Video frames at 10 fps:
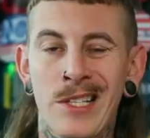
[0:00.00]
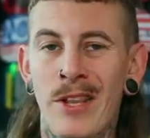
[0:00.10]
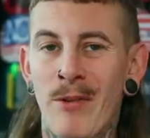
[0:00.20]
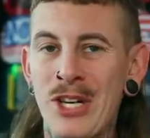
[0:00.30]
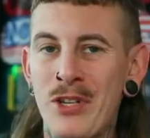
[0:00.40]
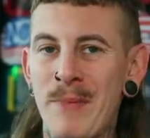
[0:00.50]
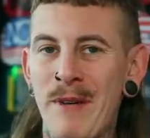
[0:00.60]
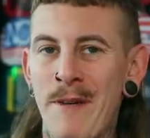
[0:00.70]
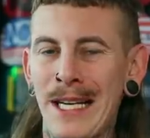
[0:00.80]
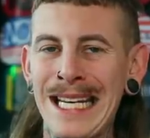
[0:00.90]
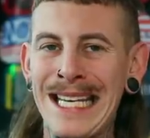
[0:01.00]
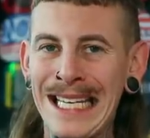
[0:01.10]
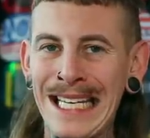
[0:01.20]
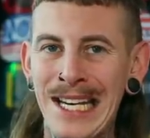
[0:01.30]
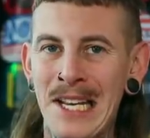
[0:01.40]
So the Russians have been fucking
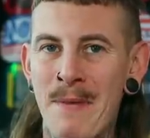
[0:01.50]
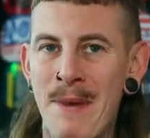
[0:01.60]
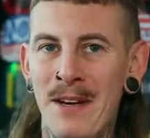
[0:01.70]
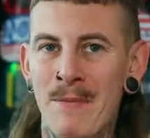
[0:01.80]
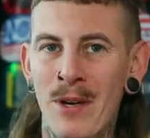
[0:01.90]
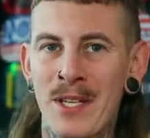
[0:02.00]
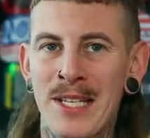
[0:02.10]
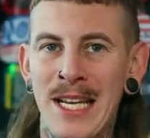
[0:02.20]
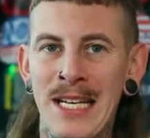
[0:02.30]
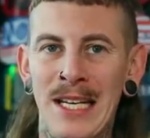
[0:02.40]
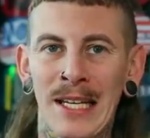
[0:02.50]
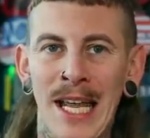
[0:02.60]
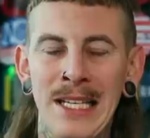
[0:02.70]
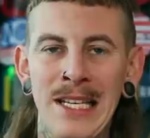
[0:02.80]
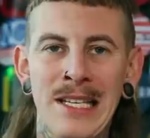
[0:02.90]
killing it in the mech mod scene
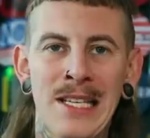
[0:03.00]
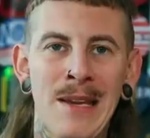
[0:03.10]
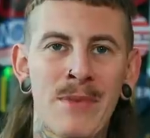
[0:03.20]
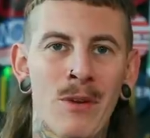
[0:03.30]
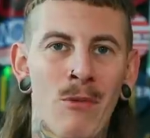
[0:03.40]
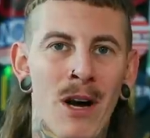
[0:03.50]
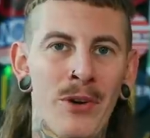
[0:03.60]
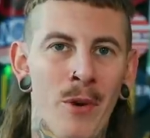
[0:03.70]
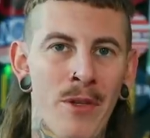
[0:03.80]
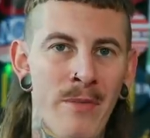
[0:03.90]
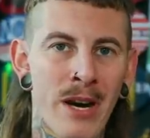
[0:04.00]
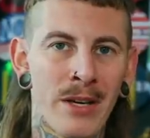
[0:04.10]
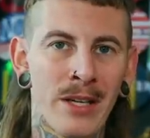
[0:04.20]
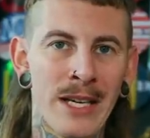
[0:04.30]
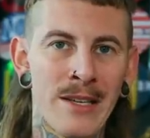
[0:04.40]
lately. Seems that while North
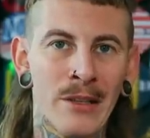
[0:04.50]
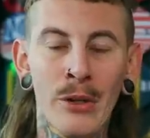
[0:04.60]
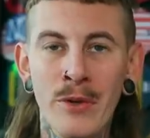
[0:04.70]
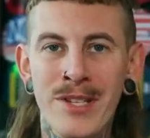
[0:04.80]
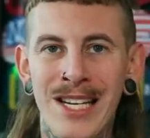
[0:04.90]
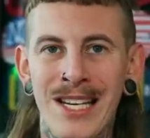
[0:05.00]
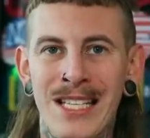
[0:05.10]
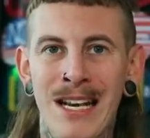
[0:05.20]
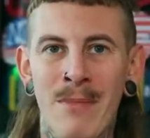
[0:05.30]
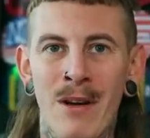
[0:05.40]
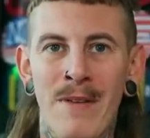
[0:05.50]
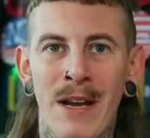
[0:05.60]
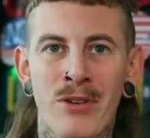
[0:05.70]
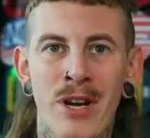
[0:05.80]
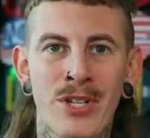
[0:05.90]
America is losing some of our
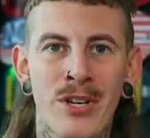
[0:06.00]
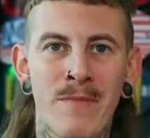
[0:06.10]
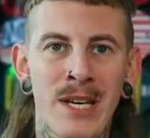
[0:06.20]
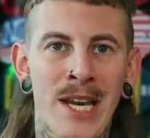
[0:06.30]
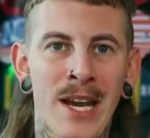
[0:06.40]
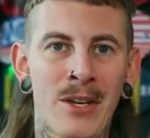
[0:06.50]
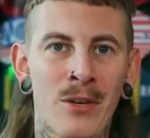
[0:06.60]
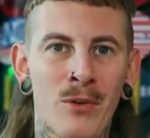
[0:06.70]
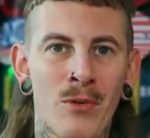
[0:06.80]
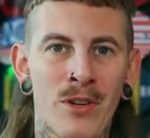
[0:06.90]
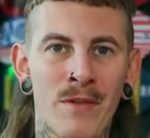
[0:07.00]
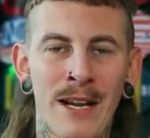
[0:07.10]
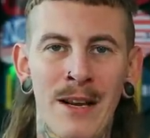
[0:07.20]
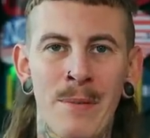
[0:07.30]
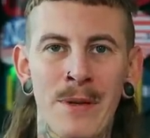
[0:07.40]
treasured mechanical
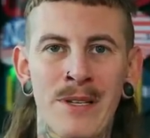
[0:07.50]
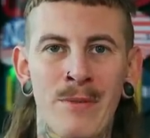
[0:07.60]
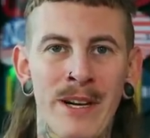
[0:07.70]
developers,